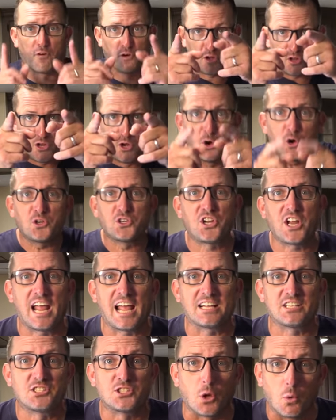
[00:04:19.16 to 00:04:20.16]
For your
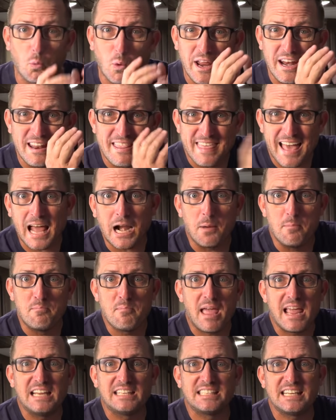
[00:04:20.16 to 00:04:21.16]
chance to win that
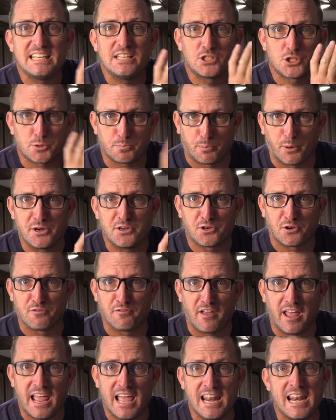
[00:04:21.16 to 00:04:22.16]
amazing Sprinter
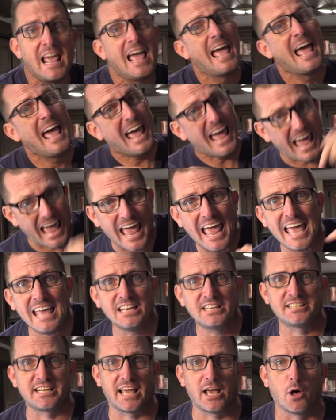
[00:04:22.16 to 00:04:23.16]
van
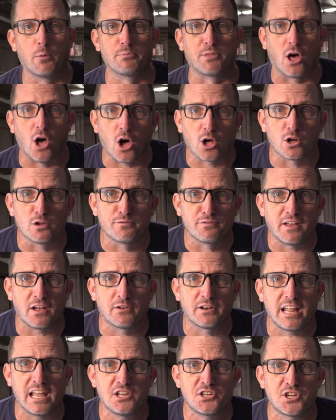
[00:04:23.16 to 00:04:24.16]
and to help the Honnold
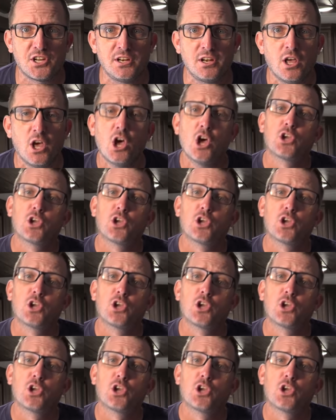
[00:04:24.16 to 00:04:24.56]
Foundation,